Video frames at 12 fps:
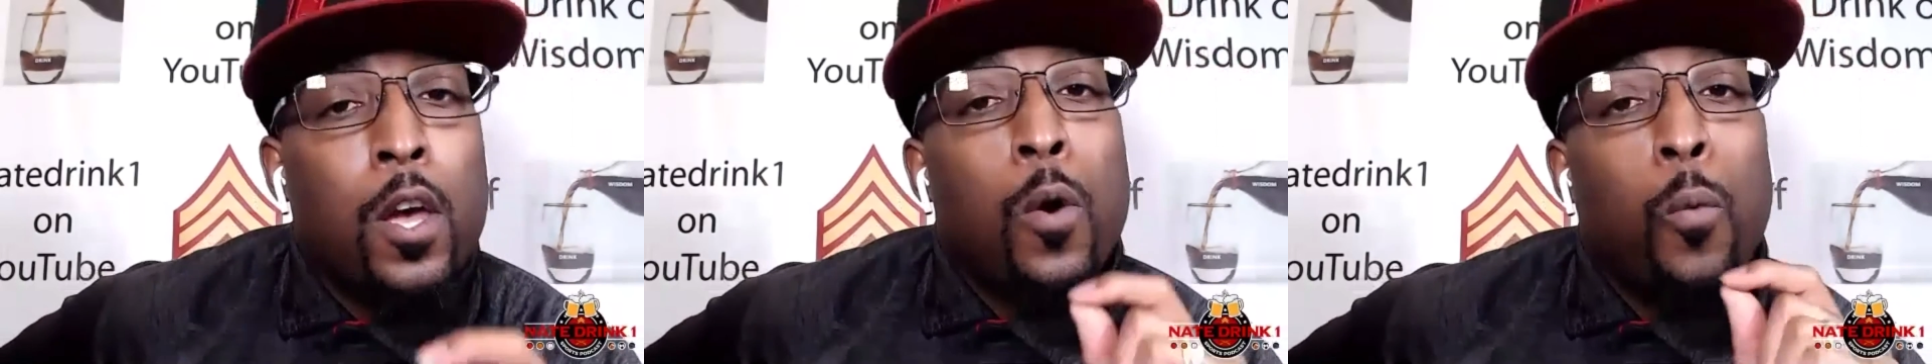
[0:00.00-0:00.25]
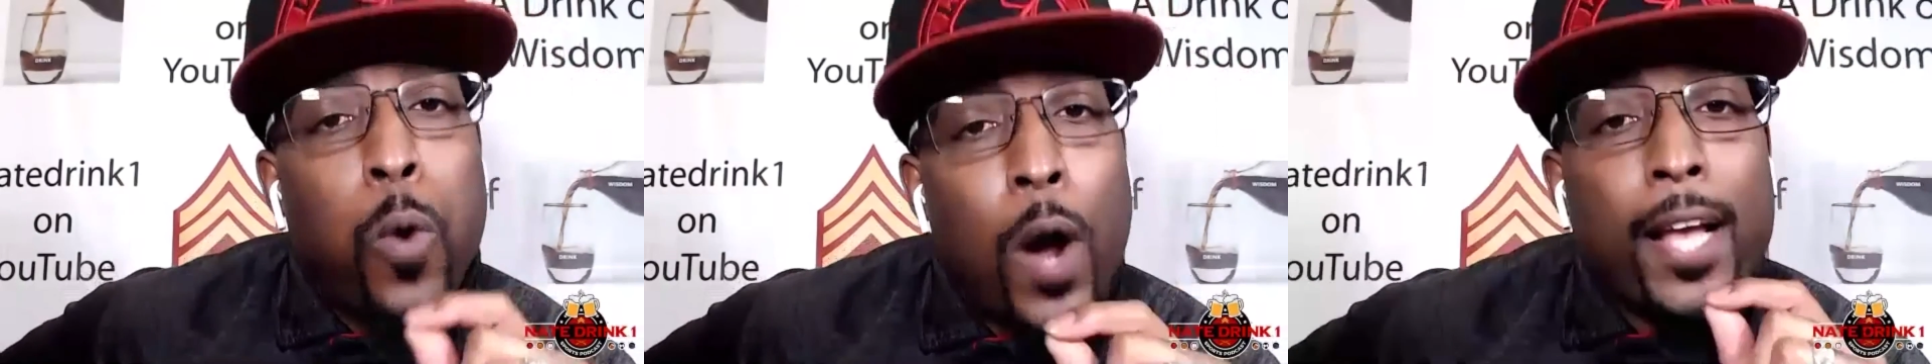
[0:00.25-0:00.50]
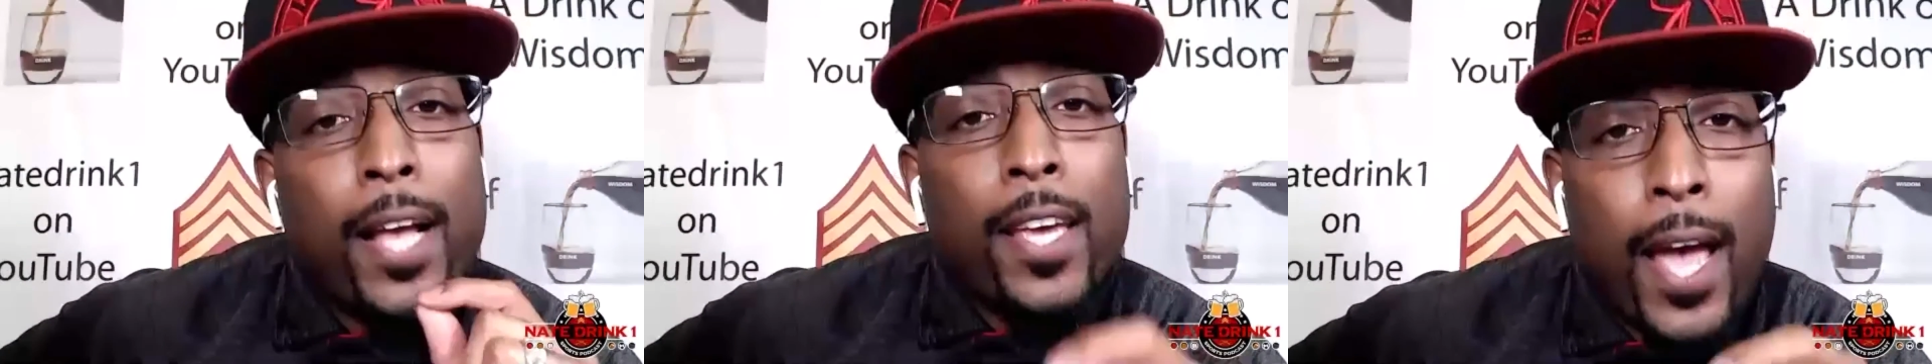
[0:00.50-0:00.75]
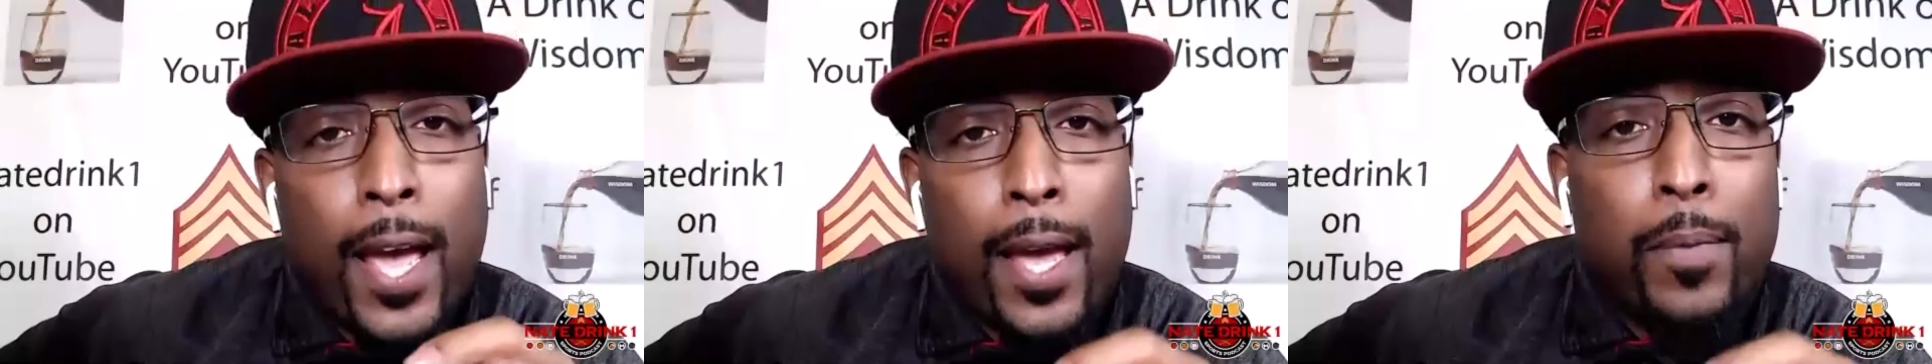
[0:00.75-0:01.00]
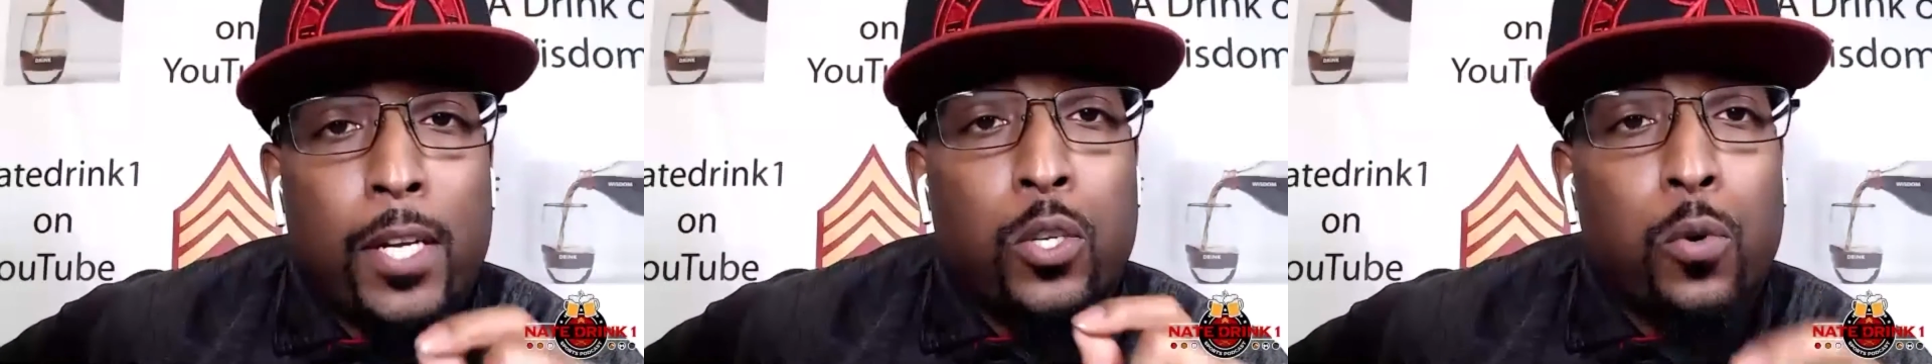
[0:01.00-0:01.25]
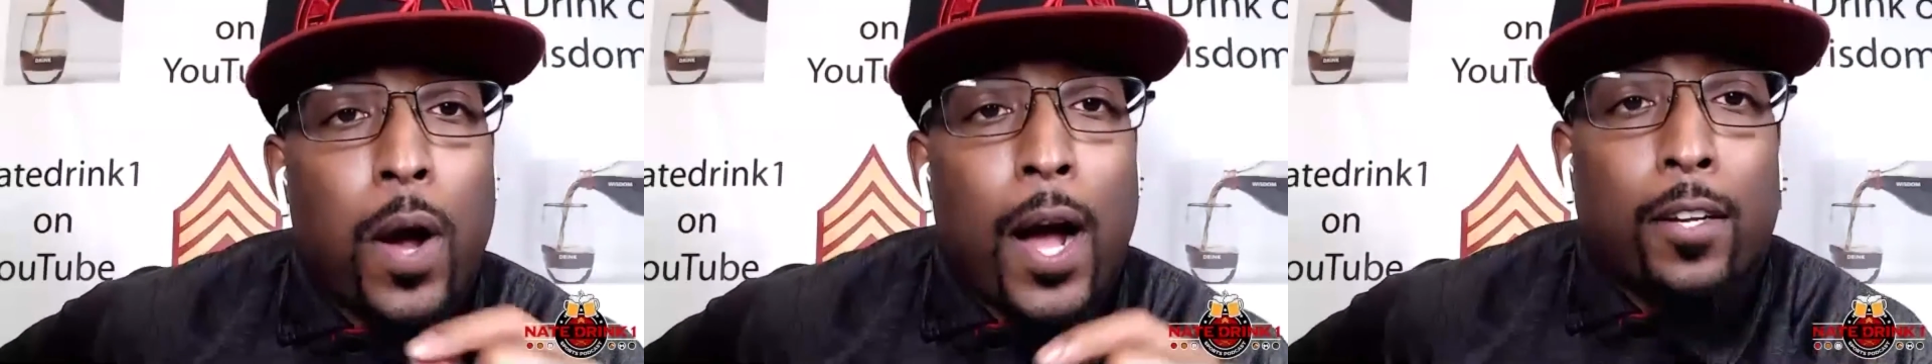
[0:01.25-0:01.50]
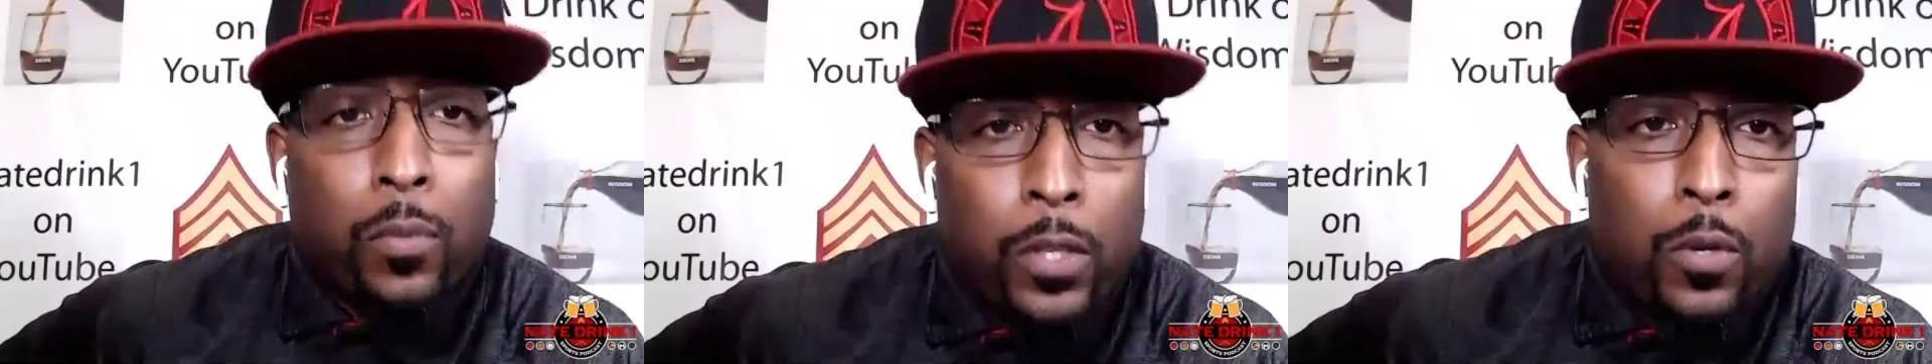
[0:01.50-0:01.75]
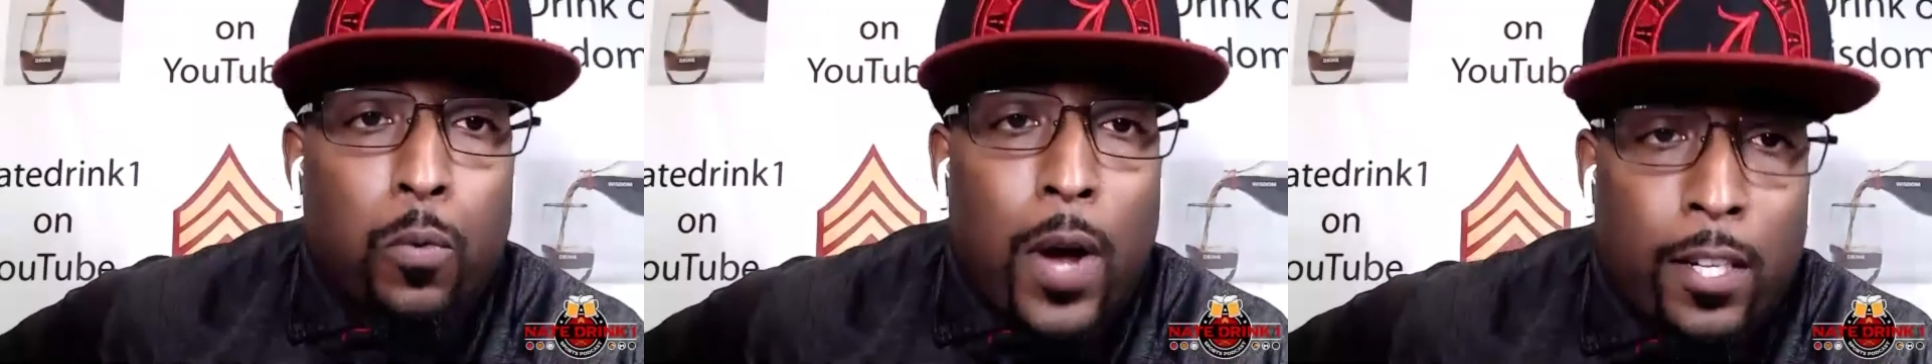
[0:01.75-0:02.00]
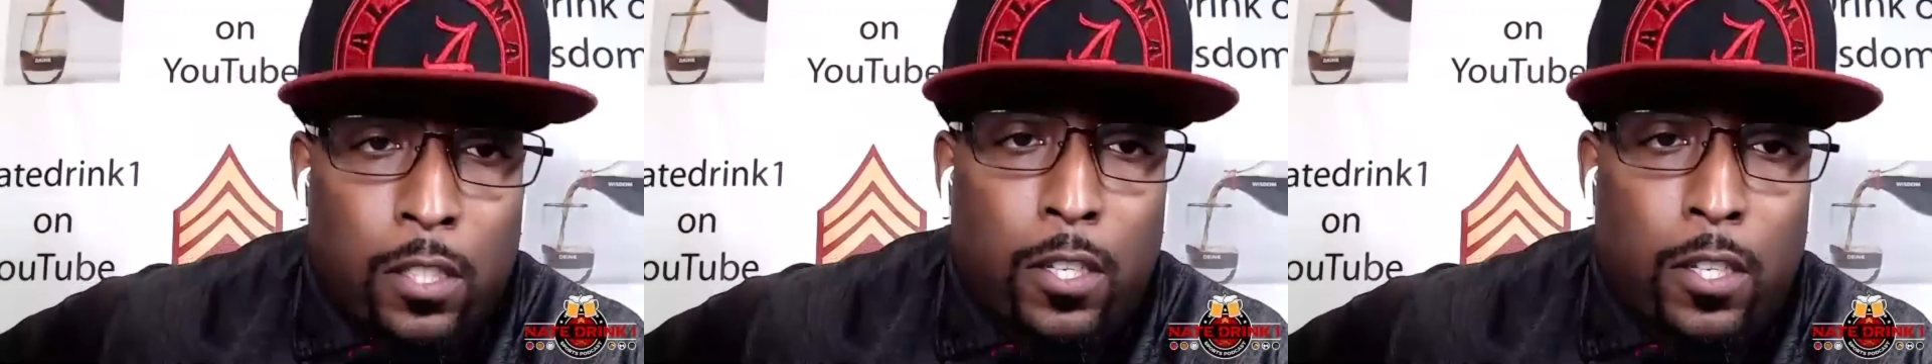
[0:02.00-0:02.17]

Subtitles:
What game did you watch when you watched the